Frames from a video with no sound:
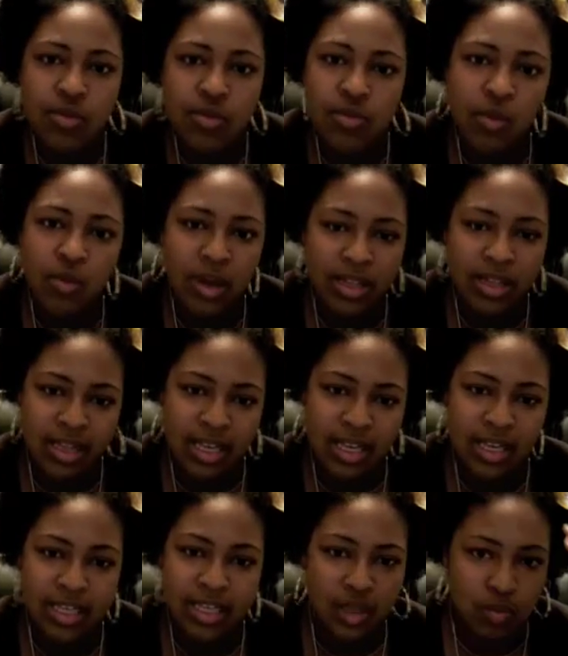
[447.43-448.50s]
want the things
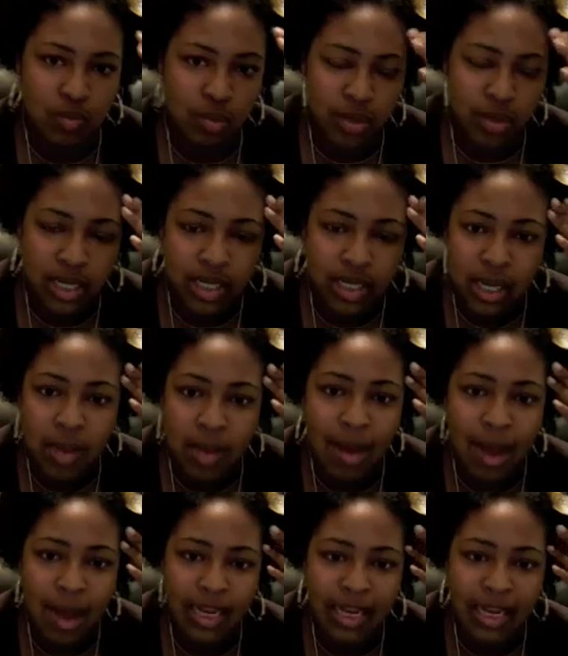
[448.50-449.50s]
that you put into your body.